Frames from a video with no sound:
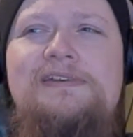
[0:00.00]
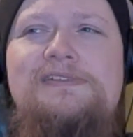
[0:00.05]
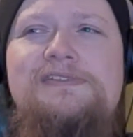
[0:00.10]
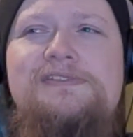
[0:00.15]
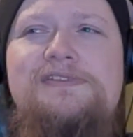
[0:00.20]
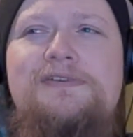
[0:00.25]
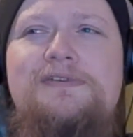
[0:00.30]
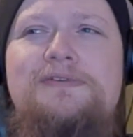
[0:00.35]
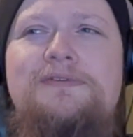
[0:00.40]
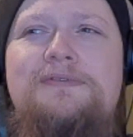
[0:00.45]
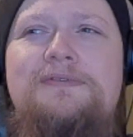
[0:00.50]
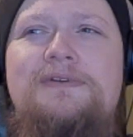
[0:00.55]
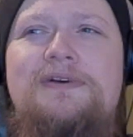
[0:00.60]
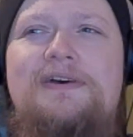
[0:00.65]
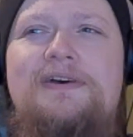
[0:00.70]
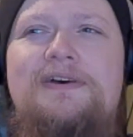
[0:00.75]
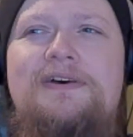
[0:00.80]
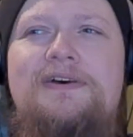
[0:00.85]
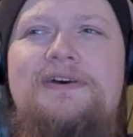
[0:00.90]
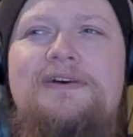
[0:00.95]
So
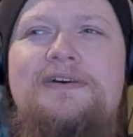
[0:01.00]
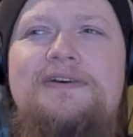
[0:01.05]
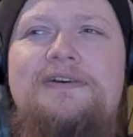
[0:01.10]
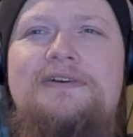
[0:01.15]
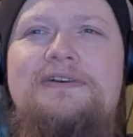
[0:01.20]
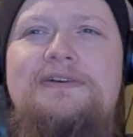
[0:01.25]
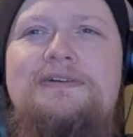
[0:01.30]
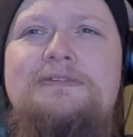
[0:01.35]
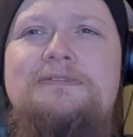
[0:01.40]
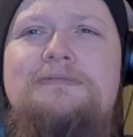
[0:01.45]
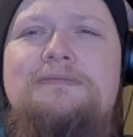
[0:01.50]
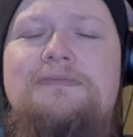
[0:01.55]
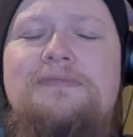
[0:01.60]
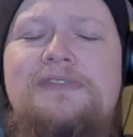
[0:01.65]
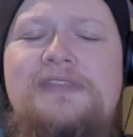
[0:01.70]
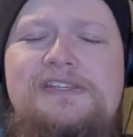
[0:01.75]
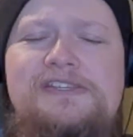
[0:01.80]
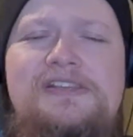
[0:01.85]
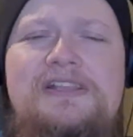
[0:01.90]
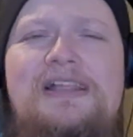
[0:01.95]

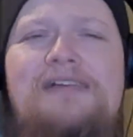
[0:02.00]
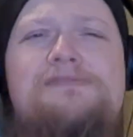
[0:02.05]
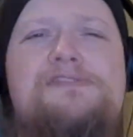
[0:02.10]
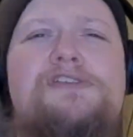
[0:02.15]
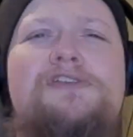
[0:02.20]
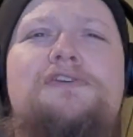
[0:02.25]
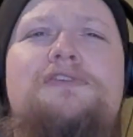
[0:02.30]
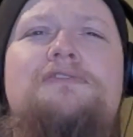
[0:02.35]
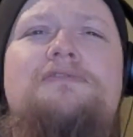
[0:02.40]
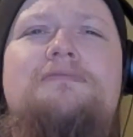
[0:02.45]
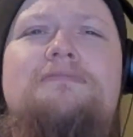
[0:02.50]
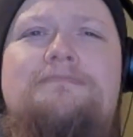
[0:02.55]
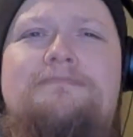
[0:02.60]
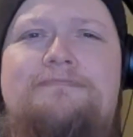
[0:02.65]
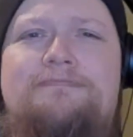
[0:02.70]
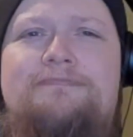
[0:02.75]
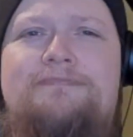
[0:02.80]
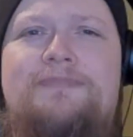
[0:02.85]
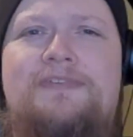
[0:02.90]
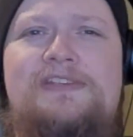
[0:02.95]
this will have to do
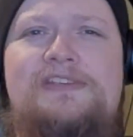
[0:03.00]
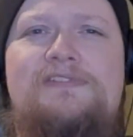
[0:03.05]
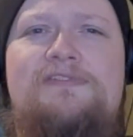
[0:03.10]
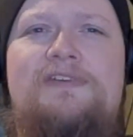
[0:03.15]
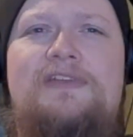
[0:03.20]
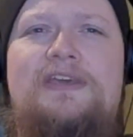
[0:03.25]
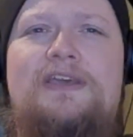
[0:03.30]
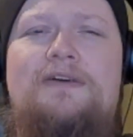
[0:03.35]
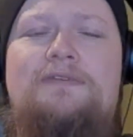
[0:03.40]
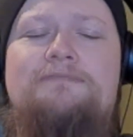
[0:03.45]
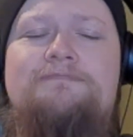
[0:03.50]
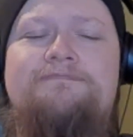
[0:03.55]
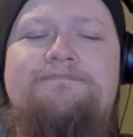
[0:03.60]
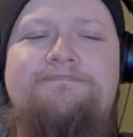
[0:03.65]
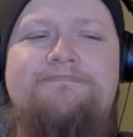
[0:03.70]
for this video.